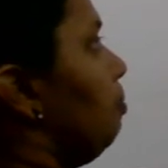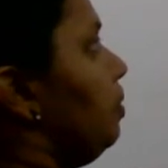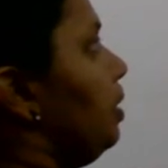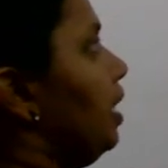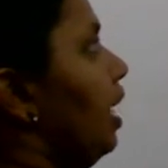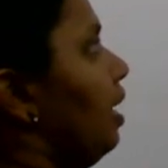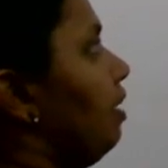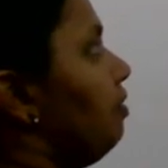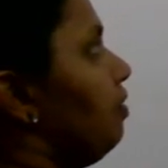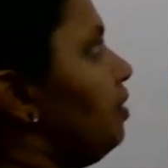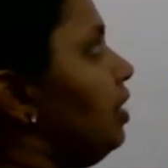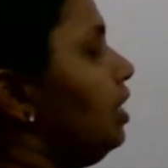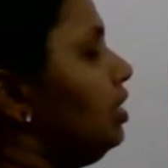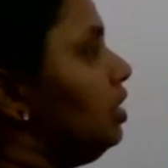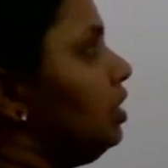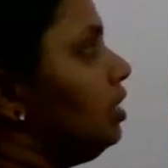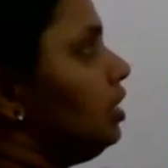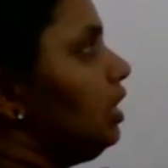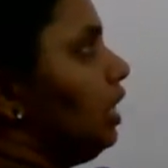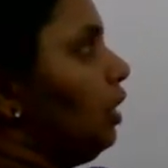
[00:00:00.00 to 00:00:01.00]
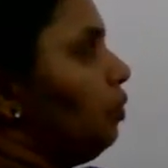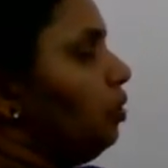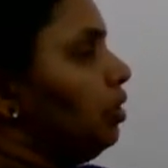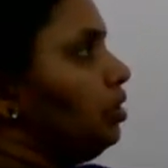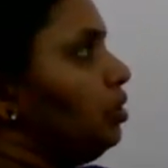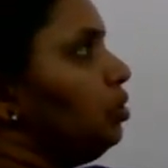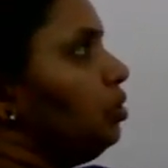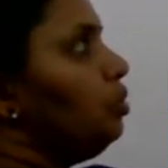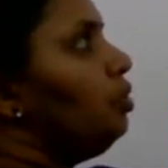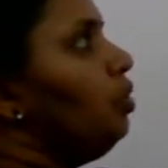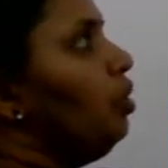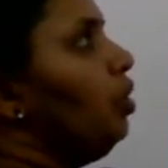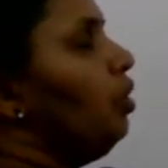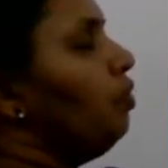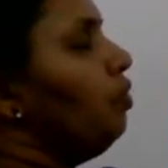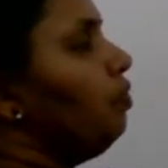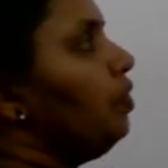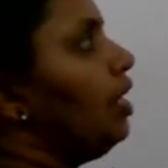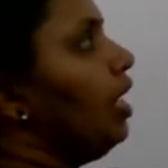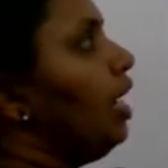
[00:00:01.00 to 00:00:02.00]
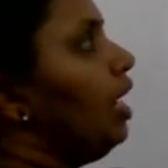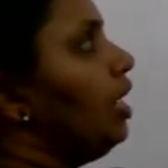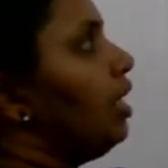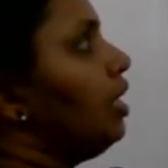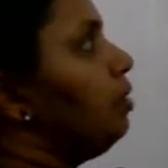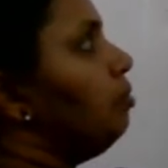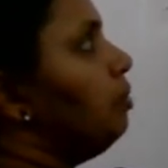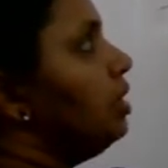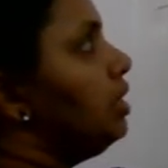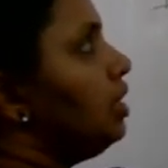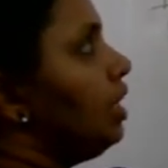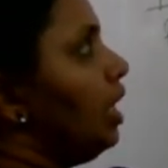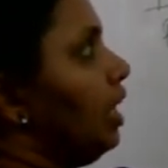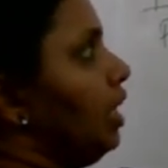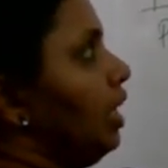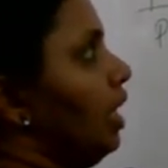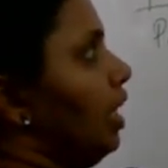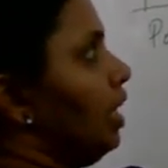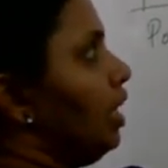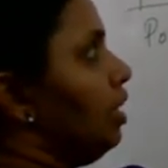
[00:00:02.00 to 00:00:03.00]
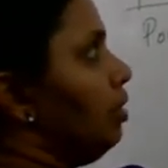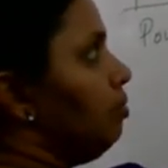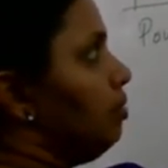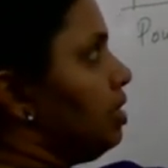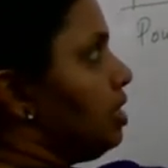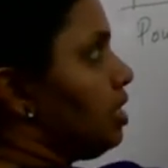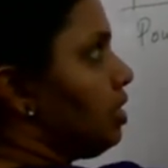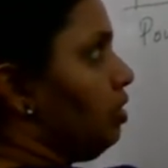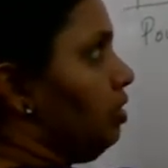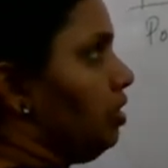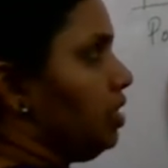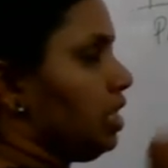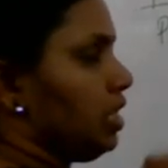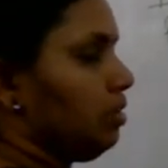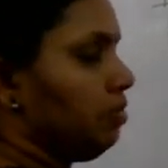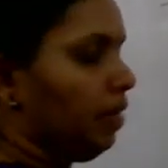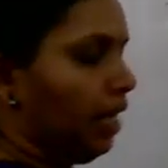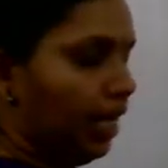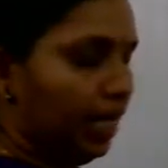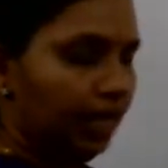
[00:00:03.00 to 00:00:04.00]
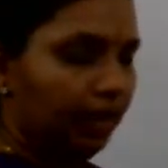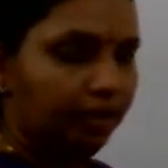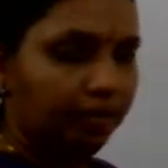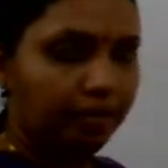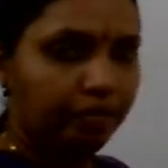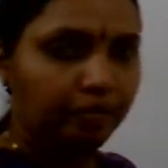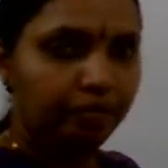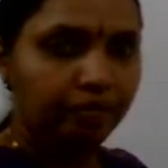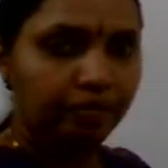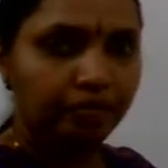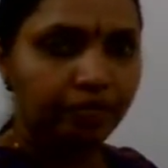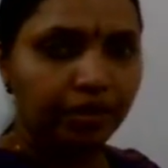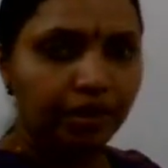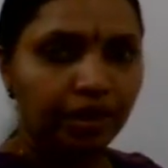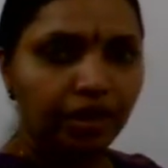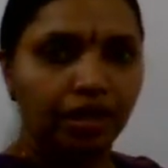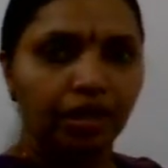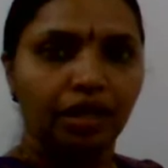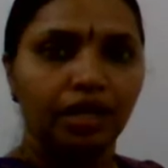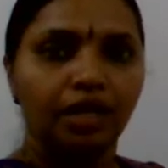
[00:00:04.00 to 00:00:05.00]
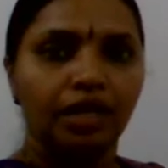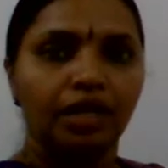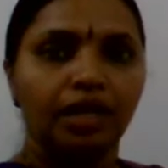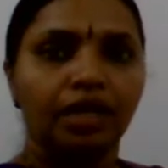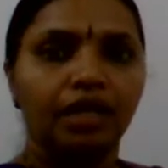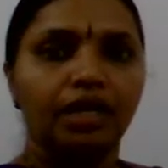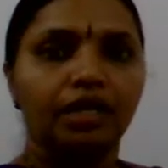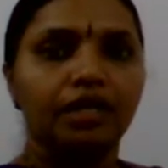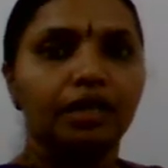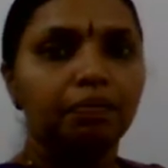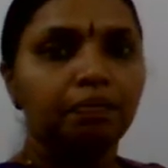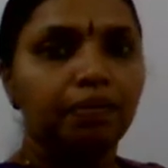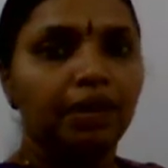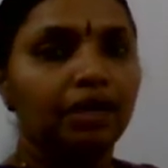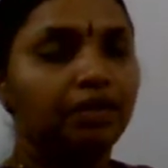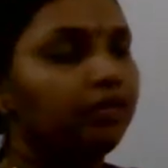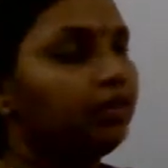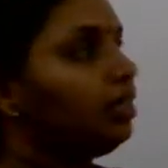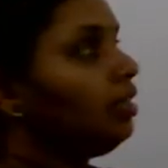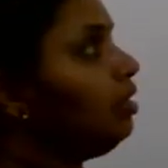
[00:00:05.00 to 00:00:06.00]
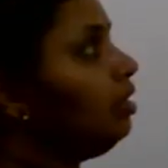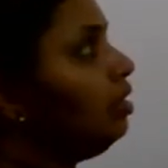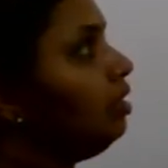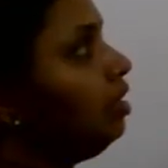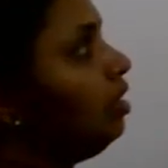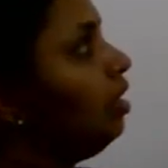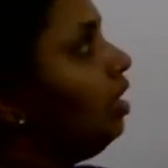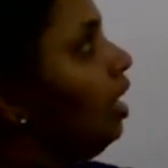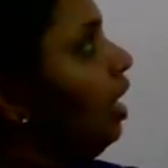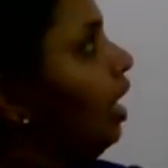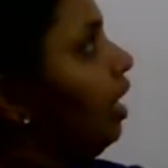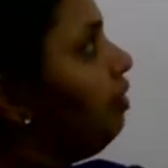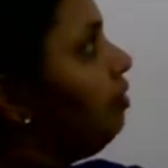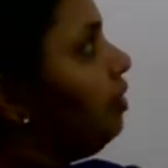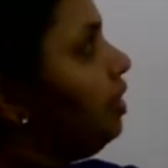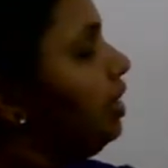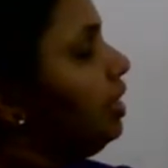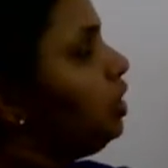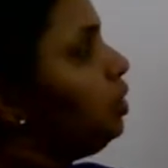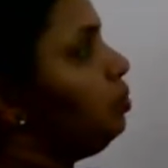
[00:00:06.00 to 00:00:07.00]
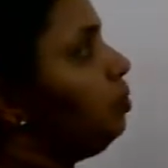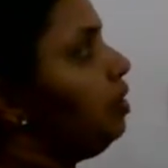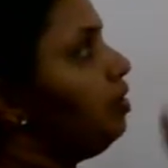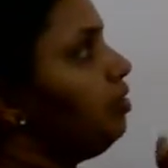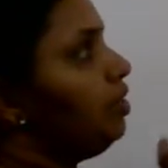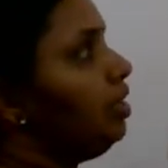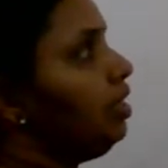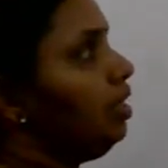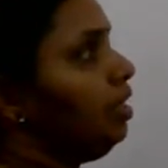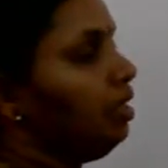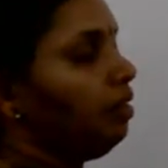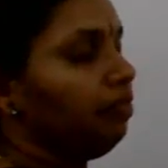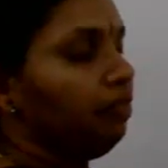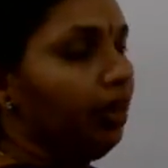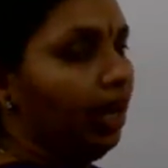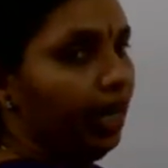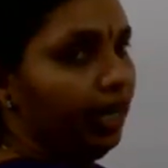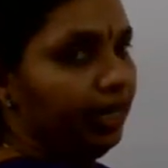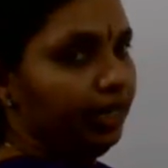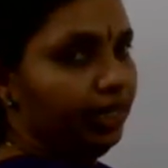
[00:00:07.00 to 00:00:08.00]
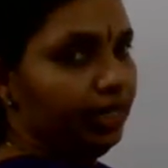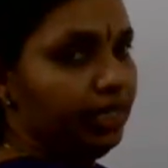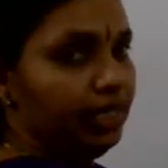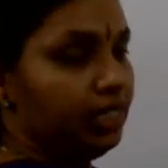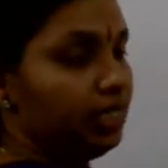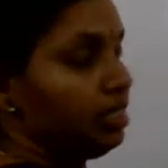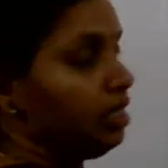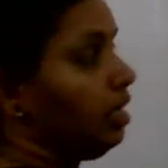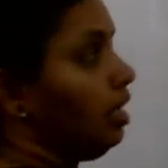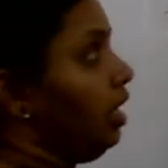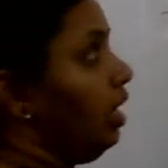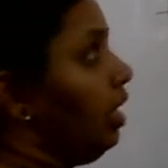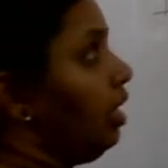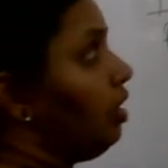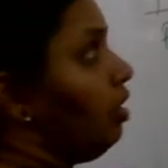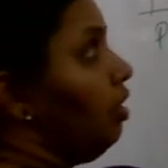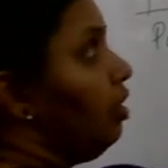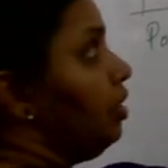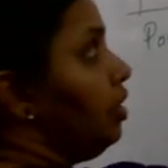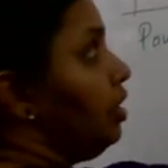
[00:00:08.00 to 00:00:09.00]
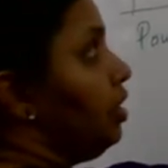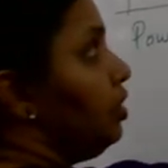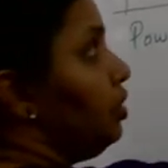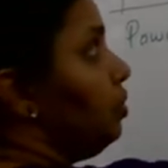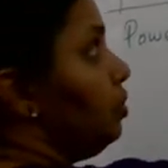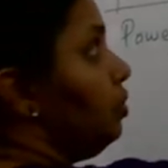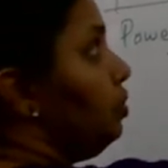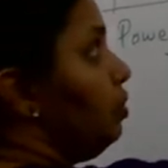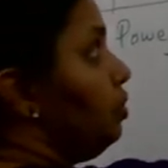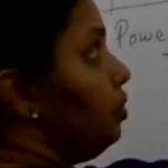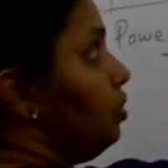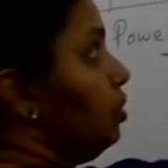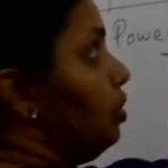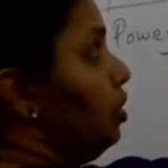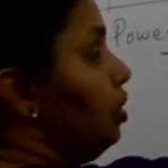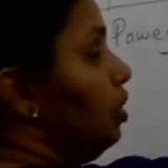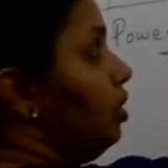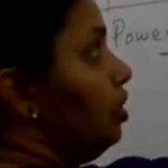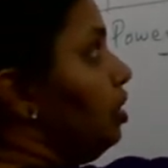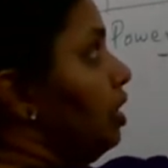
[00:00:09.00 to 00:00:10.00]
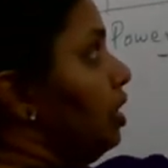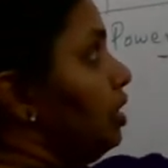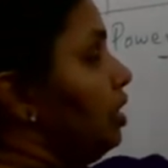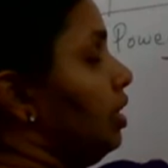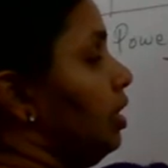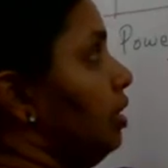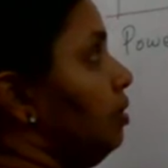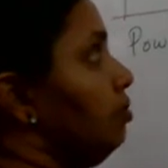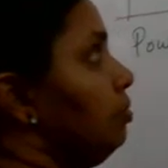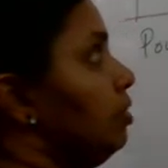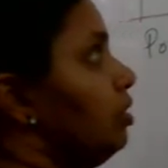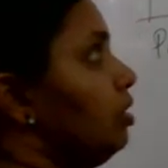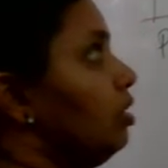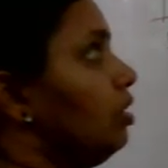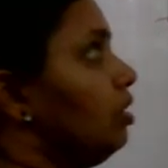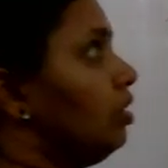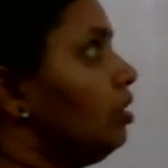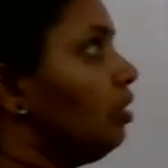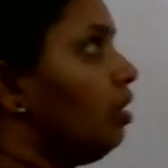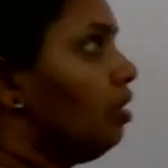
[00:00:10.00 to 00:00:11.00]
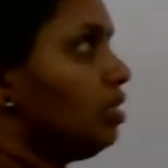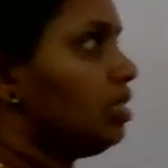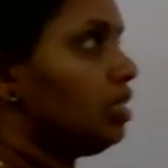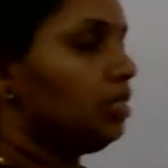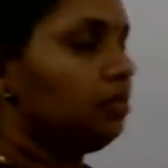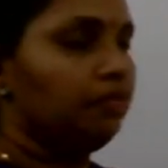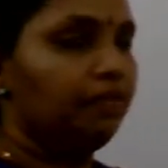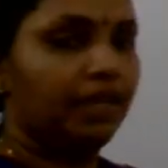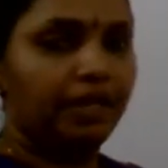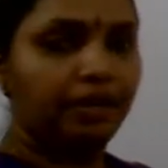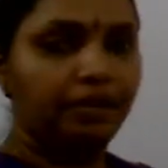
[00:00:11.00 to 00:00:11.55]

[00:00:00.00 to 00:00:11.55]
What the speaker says: P average is equal to Vrms Irms cos phi. The power, average power varies according to the term cos.